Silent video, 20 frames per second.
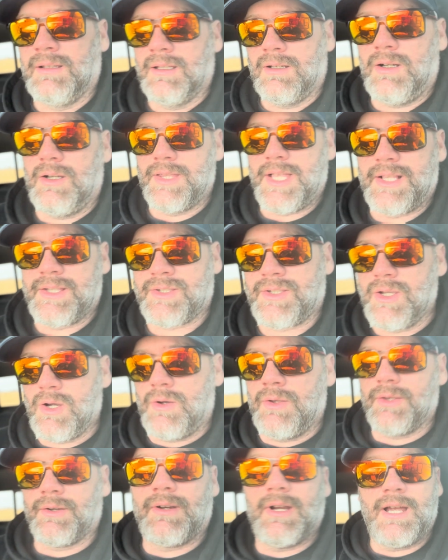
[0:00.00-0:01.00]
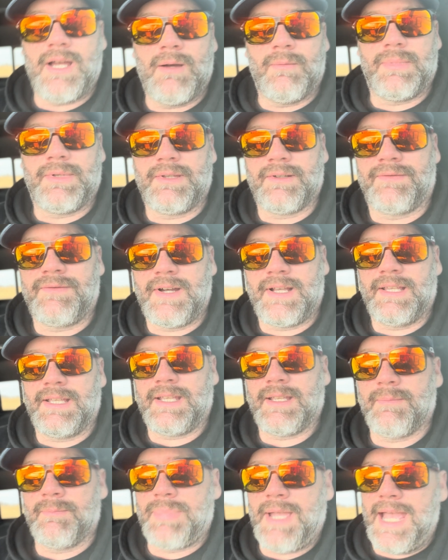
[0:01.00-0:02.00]
all that snow on the ground, but they're finally
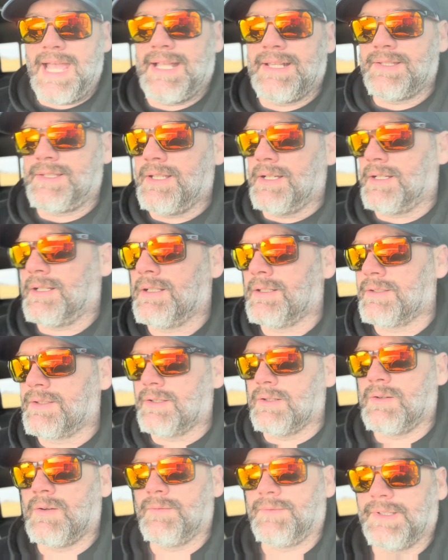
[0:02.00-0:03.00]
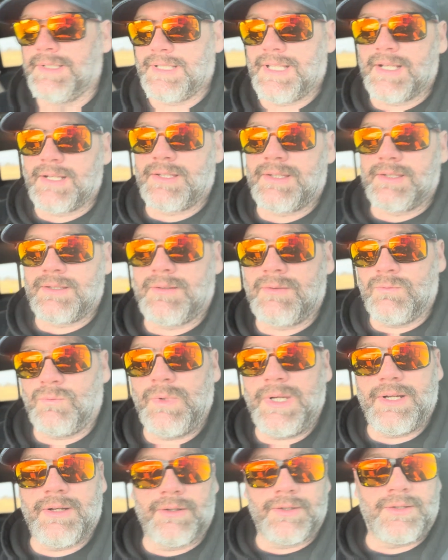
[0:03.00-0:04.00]
getting paths done, so hopefully next
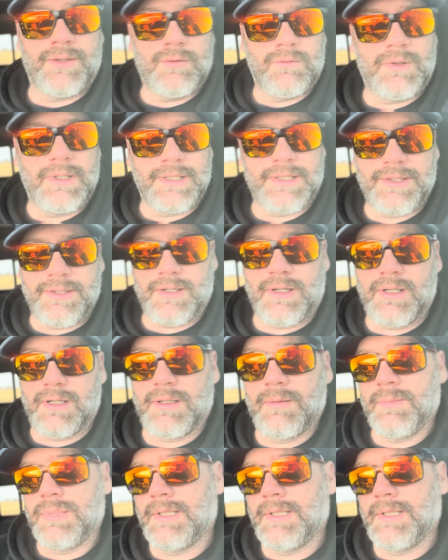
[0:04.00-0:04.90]
week or two we'll get started.